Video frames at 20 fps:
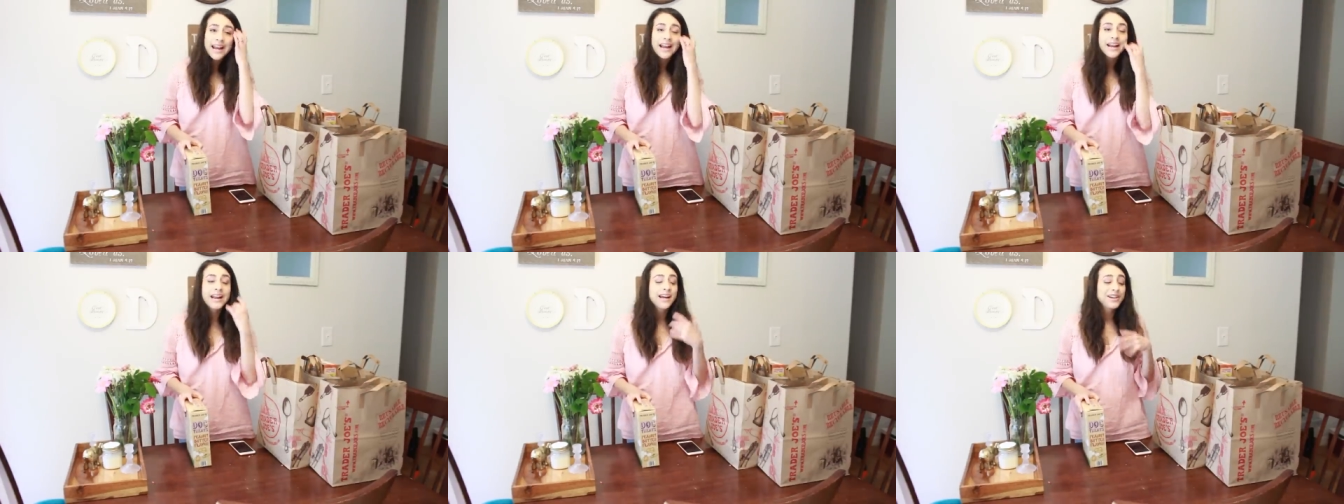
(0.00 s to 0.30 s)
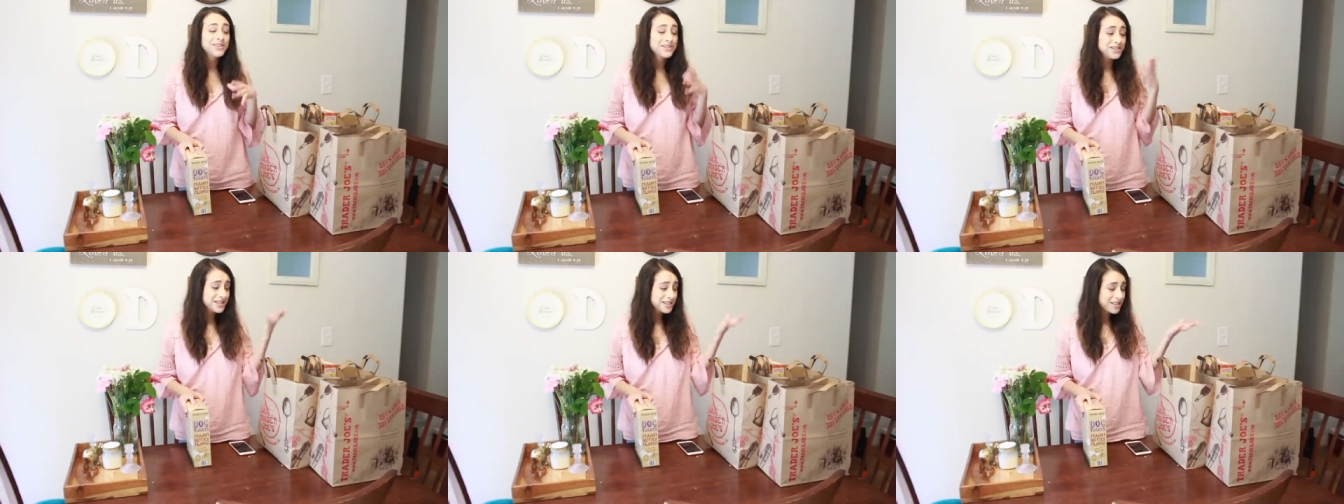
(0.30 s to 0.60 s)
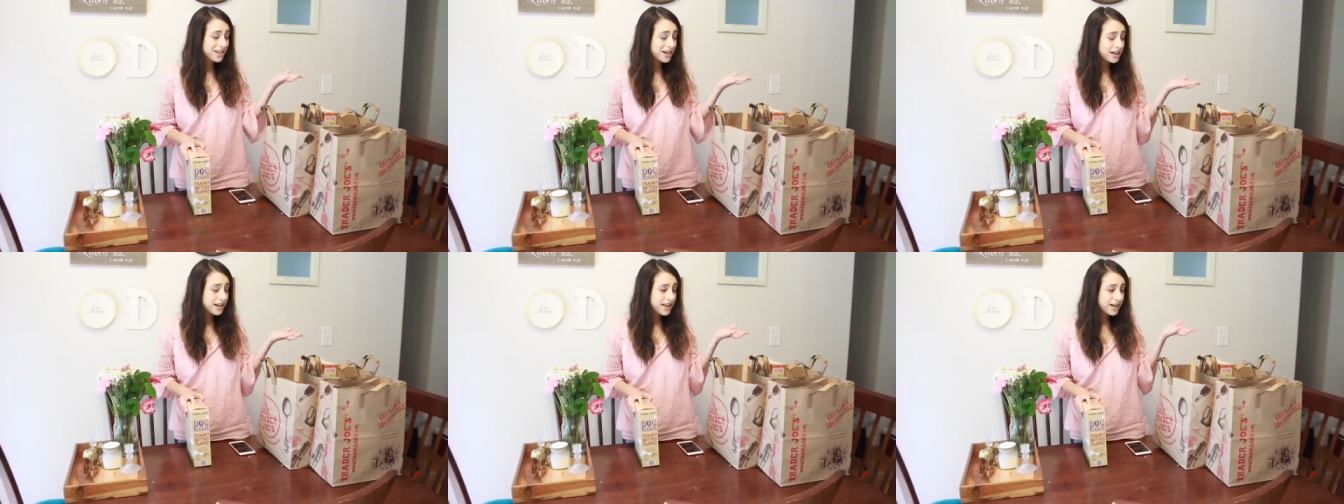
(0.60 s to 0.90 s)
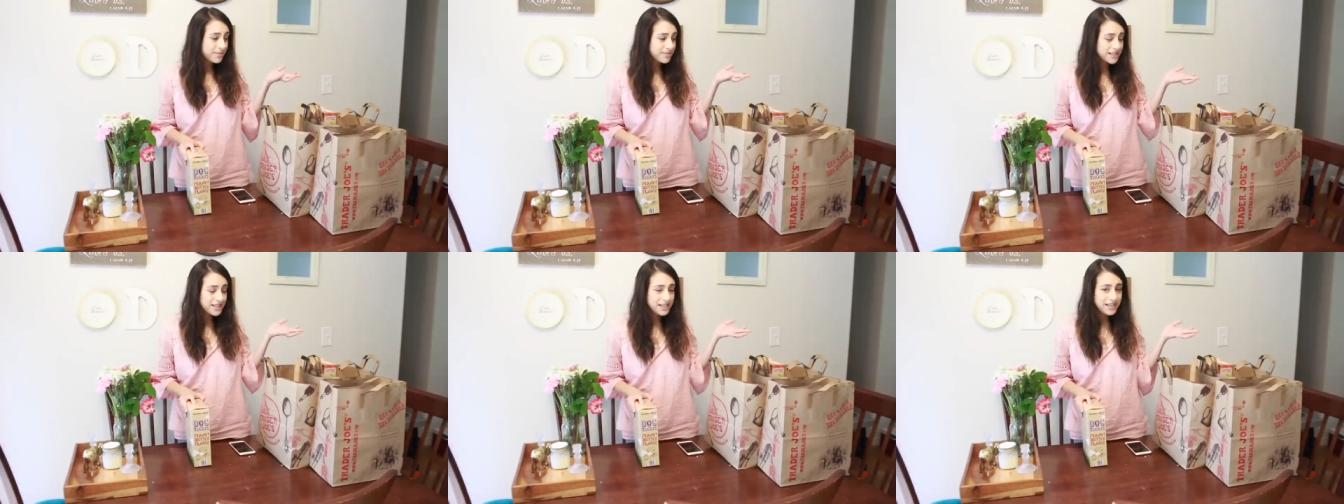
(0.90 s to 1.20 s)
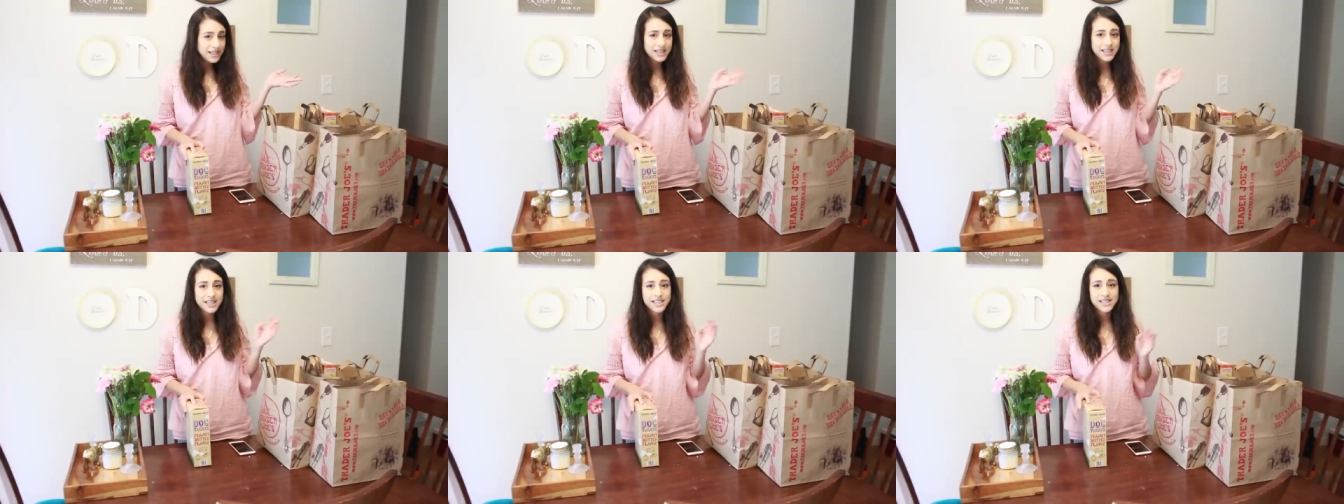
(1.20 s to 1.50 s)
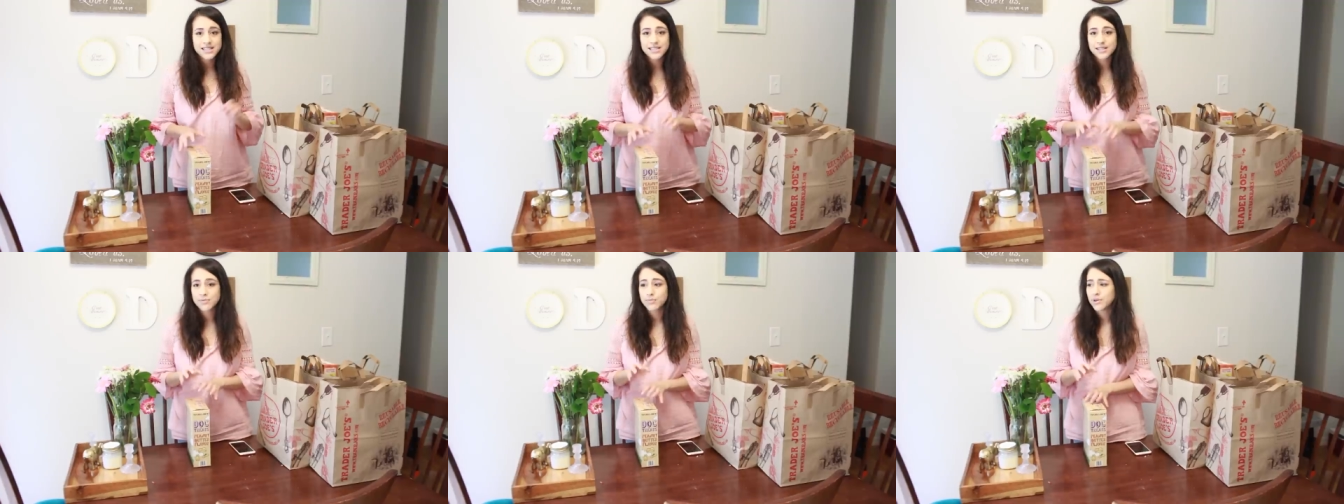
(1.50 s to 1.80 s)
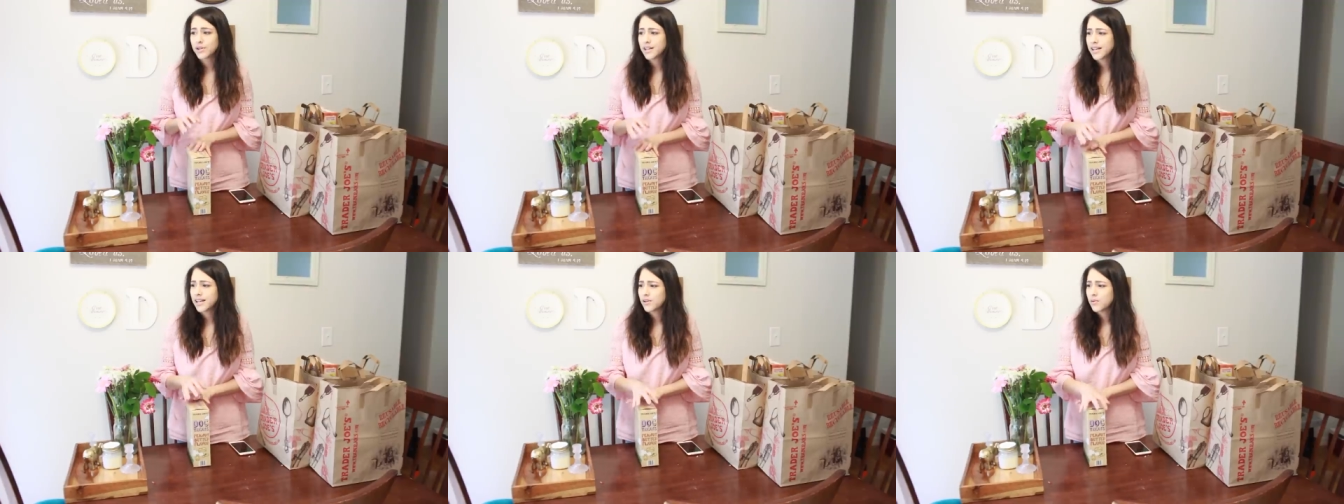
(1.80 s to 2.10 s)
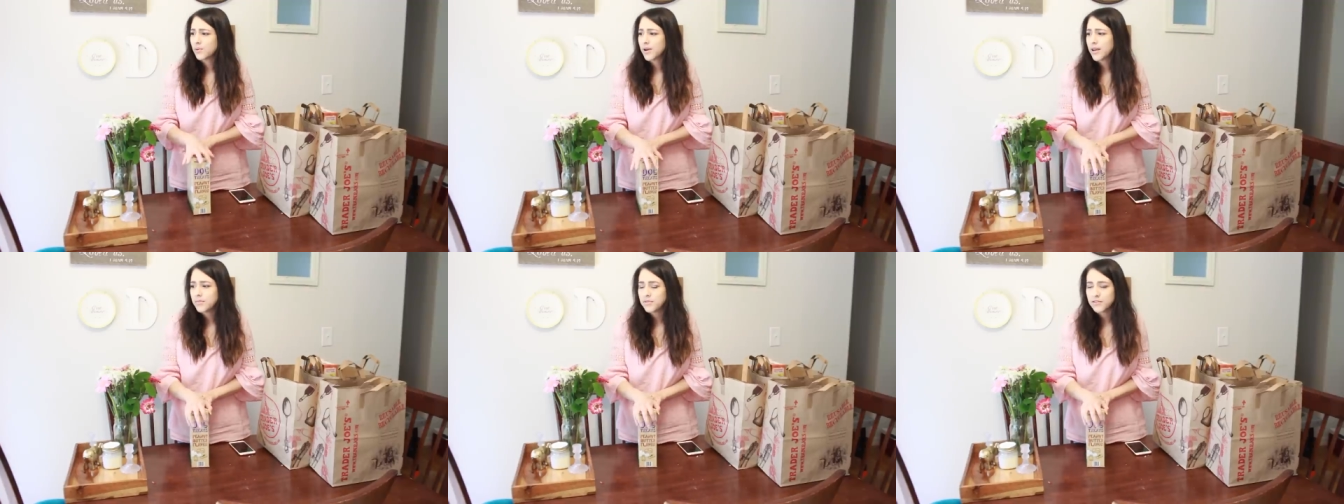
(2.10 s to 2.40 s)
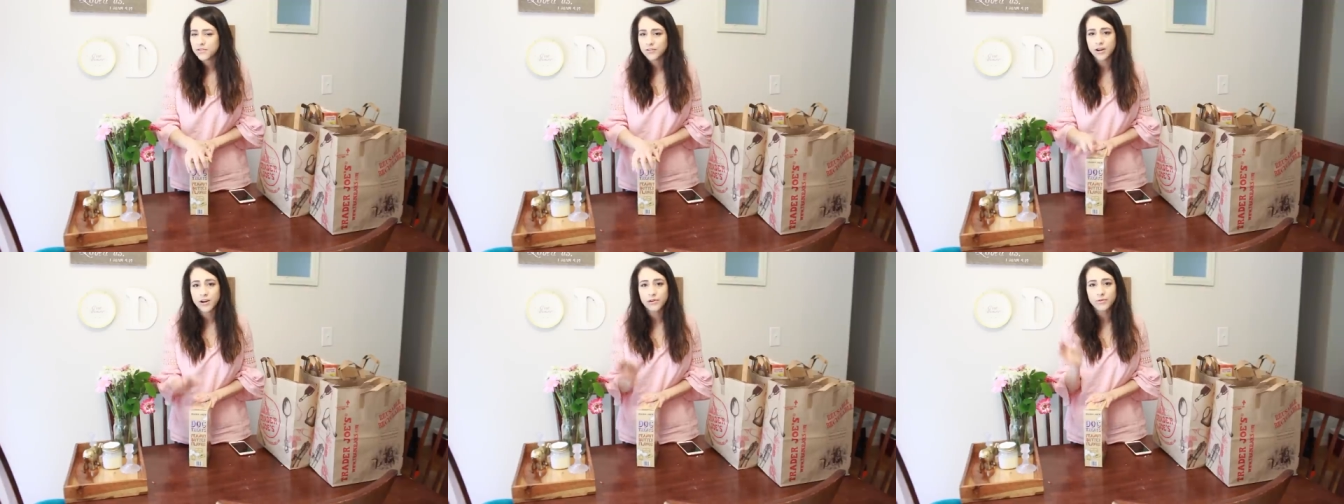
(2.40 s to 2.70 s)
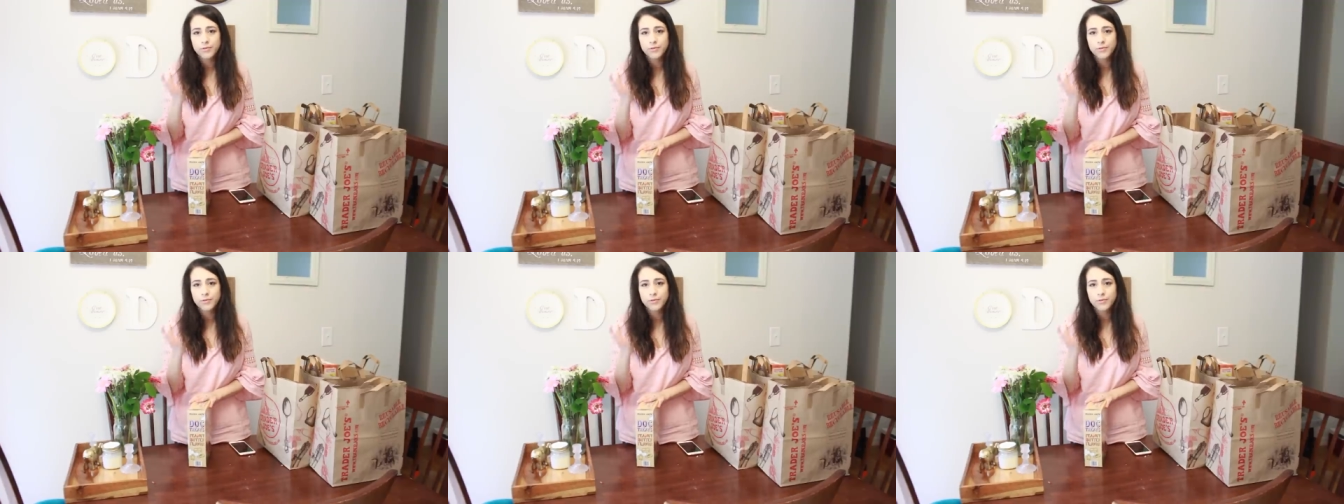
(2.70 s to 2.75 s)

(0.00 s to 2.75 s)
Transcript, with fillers: And I actually started emptying this and putting it away before I